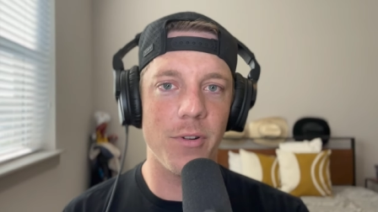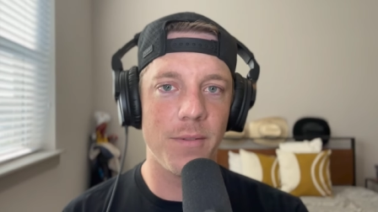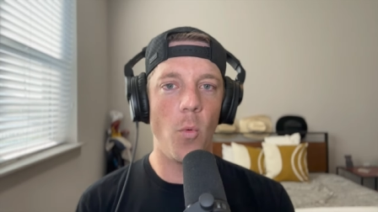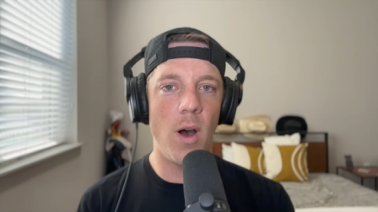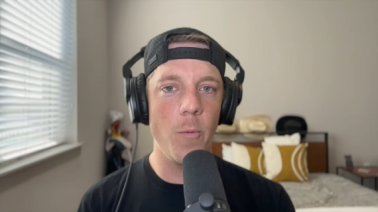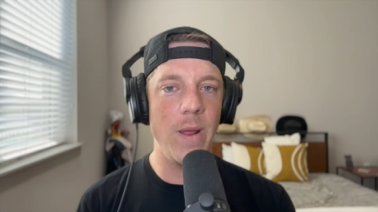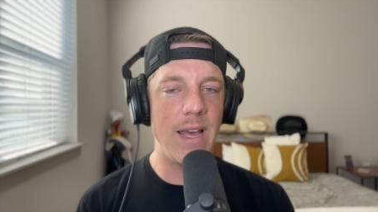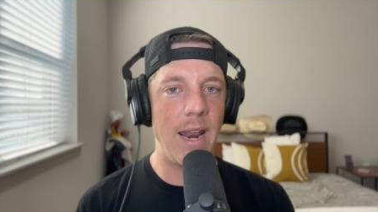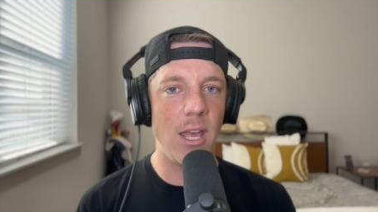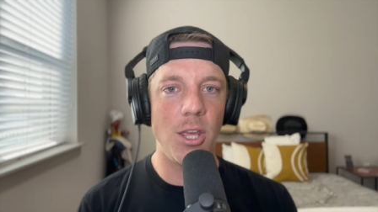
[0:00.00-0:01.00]
Number one, we
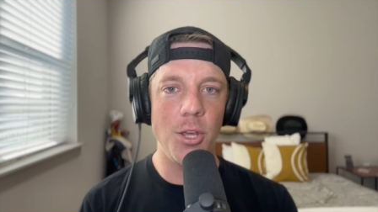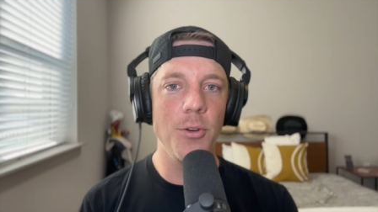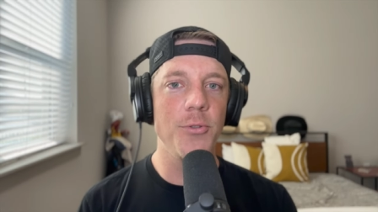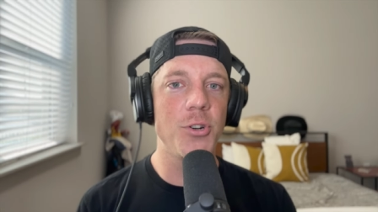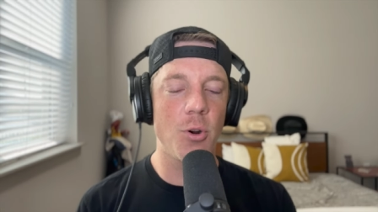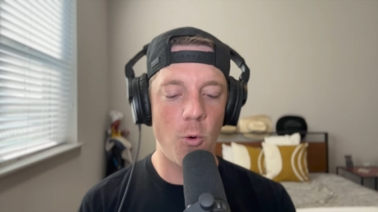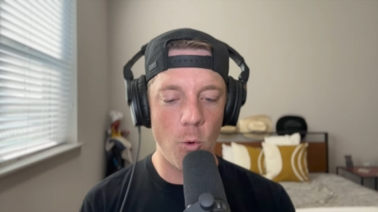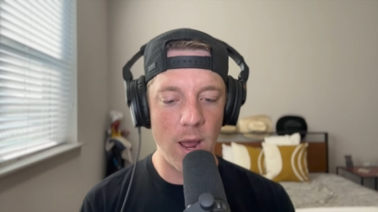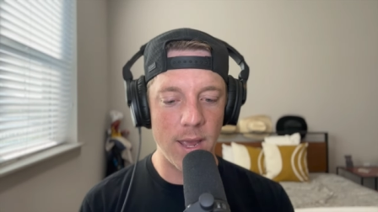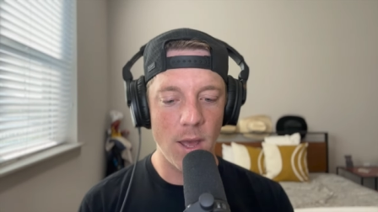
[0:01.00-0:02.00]
got a huge,
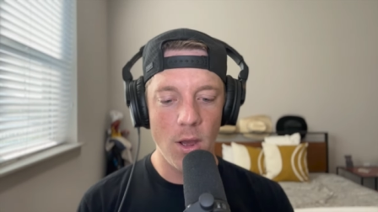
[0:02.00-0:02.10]
quick